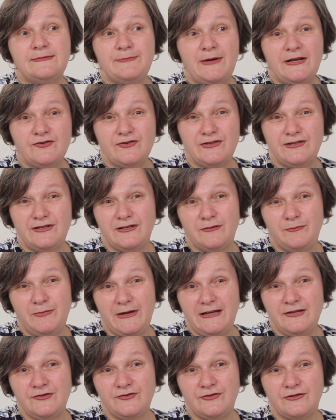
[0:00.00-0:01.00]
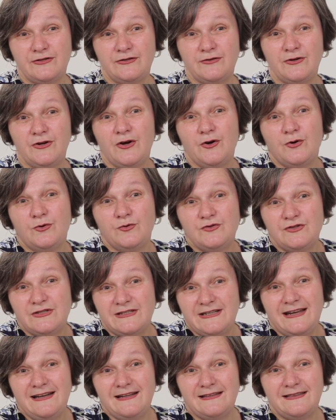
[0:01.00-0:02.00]
especially to the patient who
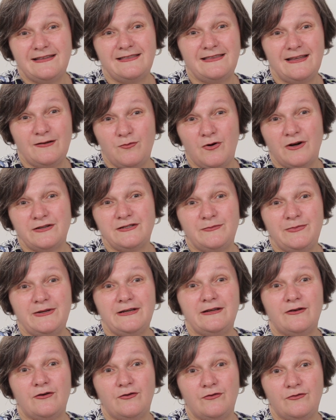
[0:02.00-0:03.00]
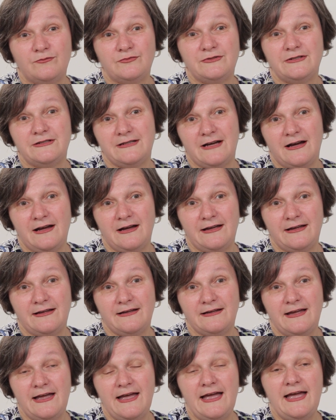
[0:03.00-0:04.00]
stated that they want to be at home to
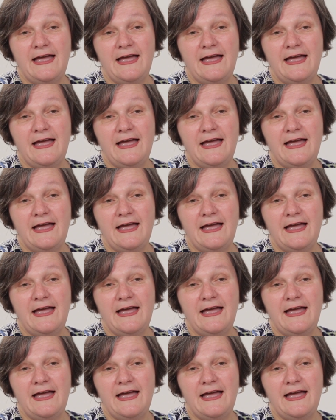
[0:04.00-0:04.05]
die.